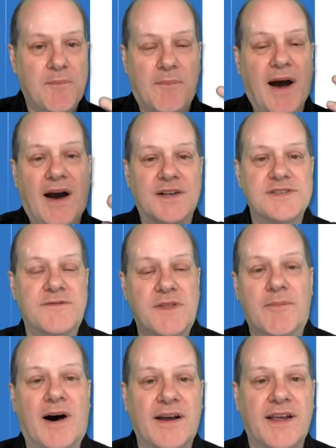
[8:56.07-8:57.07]
part of the
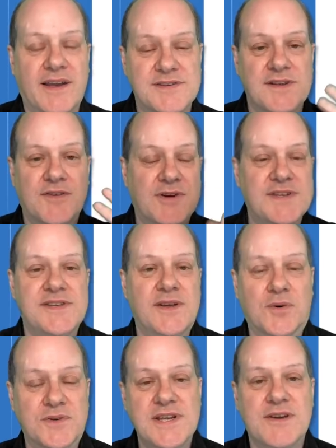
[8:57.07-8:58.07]
market is increasing
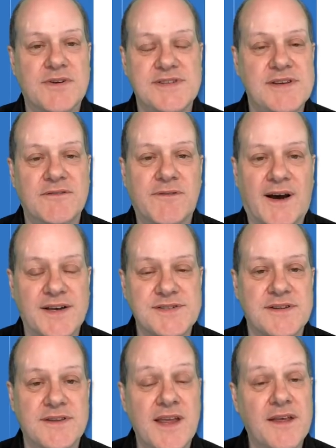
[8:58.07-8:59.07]
or decreasing
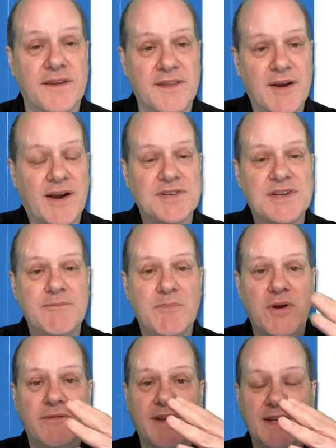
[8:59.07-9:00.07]
faster than the other. They're actually
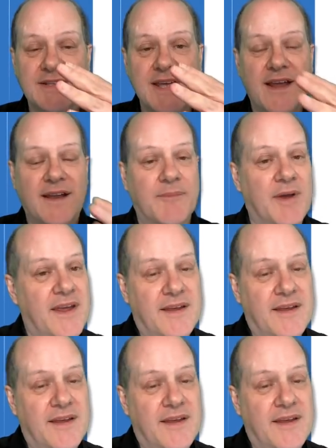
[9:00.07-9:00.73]
moving in tandem.